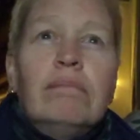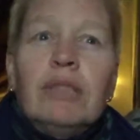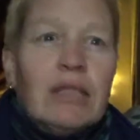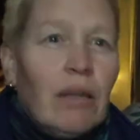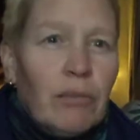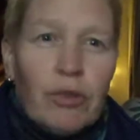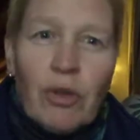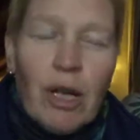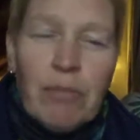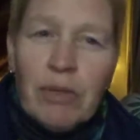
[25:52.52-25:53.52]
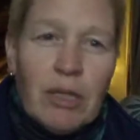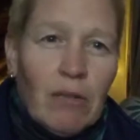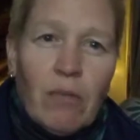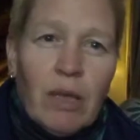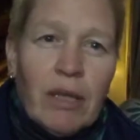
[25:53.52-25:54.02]
some tribes
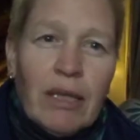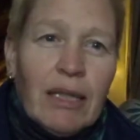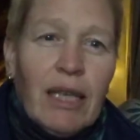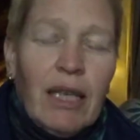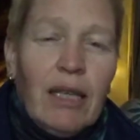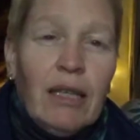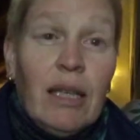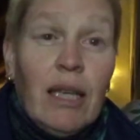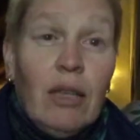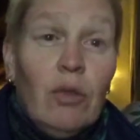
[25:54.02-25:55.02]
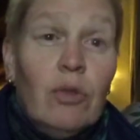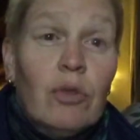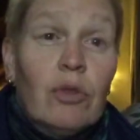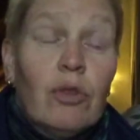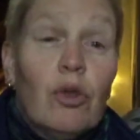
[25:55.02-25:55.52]
somewhere that they
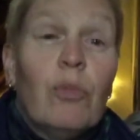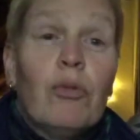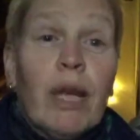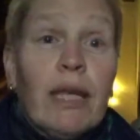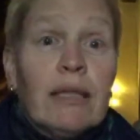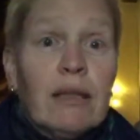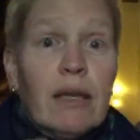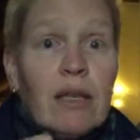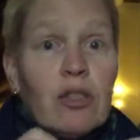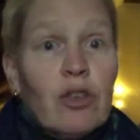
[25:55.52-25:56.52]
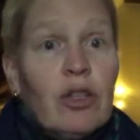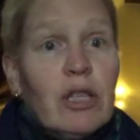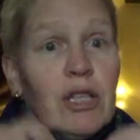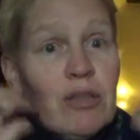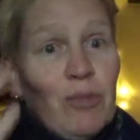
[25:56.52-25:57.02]
use to bring
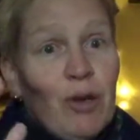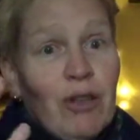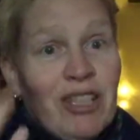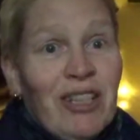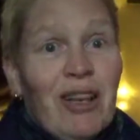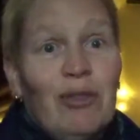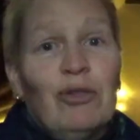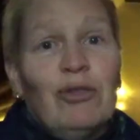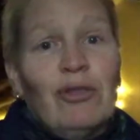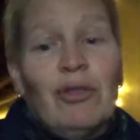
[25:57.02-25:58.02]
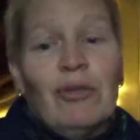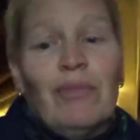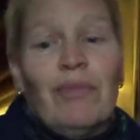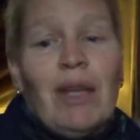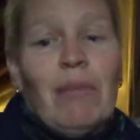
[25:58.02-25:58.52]
certain spirits out, so
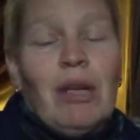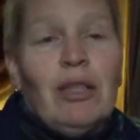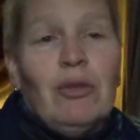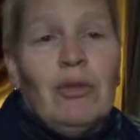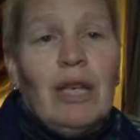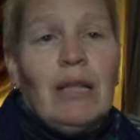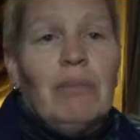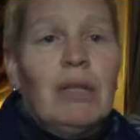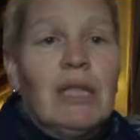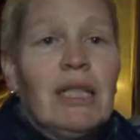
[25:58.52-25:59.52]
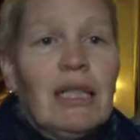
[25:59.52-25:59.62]
they might do that, but